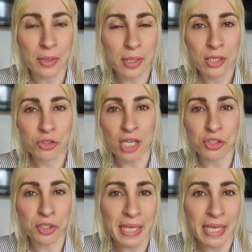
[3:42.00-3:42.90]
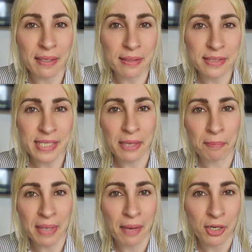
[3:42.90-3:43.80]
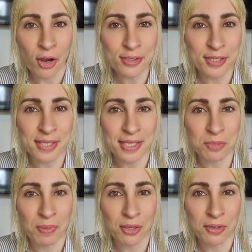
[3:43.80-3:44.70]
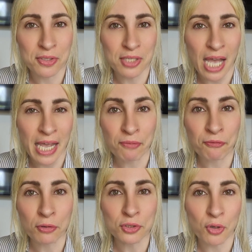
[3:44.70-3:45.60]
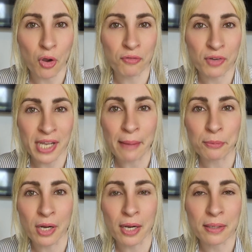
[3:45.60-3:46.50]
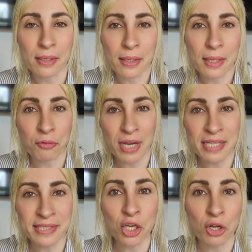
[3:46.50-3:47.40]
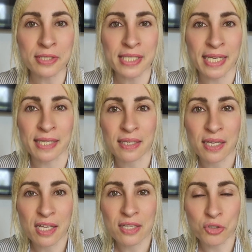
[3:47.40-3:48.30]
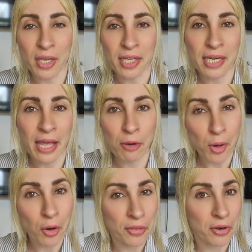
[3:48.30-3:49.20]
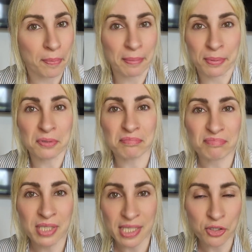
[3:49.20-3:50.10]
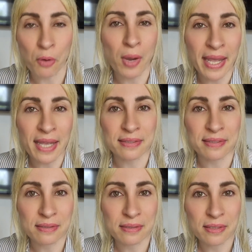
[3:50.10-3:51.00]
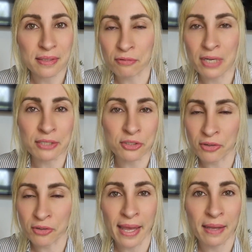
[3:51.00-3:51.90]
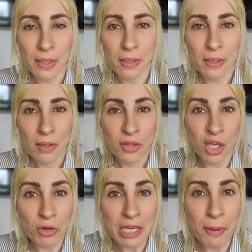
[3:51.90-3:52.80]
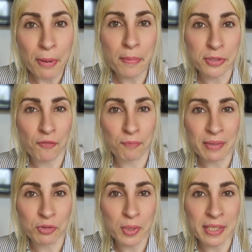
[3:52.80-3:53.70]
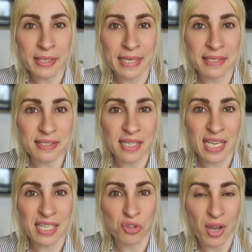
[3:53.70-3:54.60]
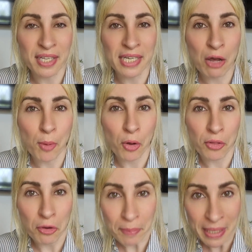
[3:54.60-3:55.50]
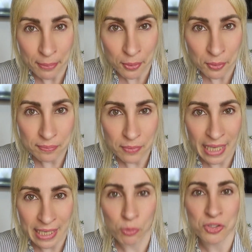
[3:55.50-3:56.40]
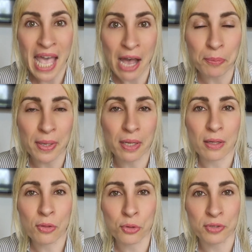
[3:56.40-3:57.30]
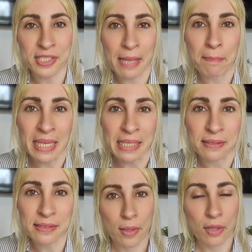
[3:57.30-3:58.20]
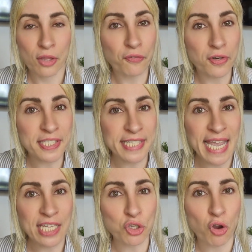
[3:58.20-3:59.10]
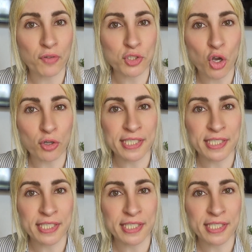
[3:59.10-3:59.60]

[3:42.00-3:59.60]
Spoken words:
judging me, telling me I'm a narcissist because I am in front of a camera creating content so I can help other people, just go ahead. I really don't care. The only purpose of me doing this is so I can help other people, like I was helped through the same means. The first stage of a toxic